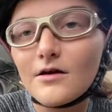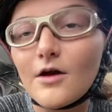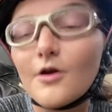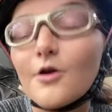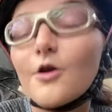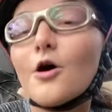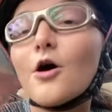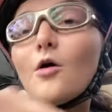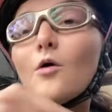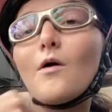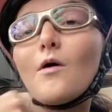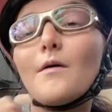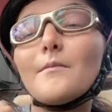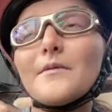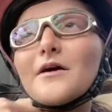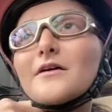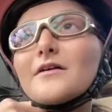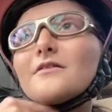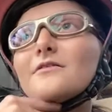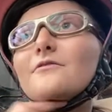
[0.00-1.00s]
No, I'm
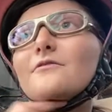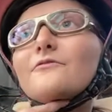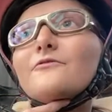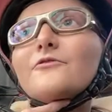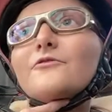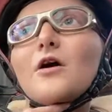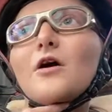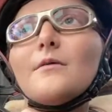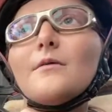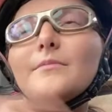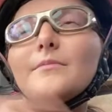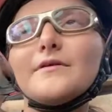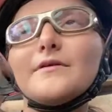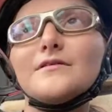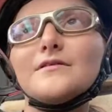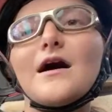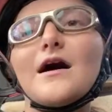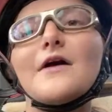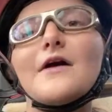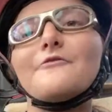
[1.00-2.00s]
not going to be
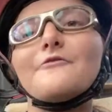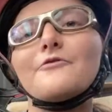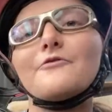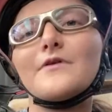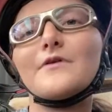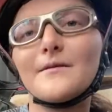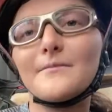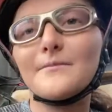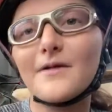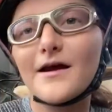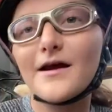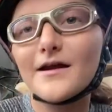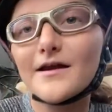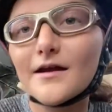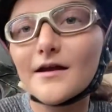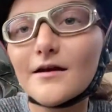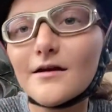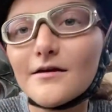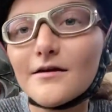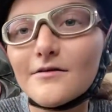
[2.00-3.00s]
live when I'm
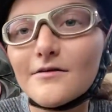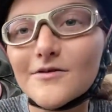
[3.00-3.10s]
riding.